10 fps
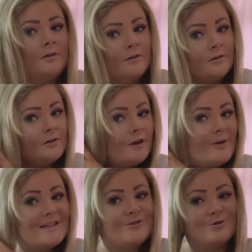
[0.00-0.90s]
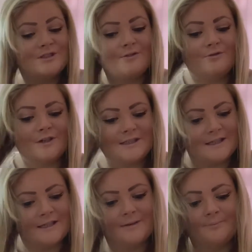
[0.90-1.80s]
so it's not so
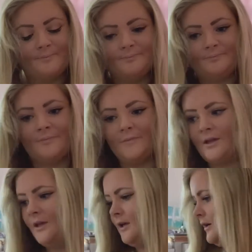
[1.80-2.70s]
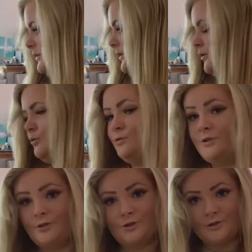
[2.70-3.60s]
frizzy. And then I
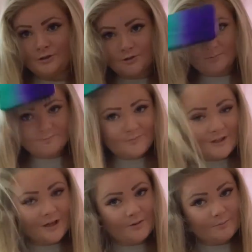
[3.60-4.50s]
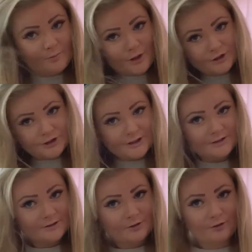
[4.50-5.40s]
also just, you know, brush it
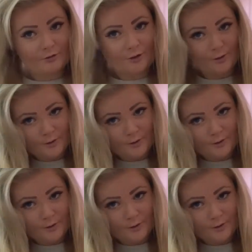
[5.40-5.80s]
through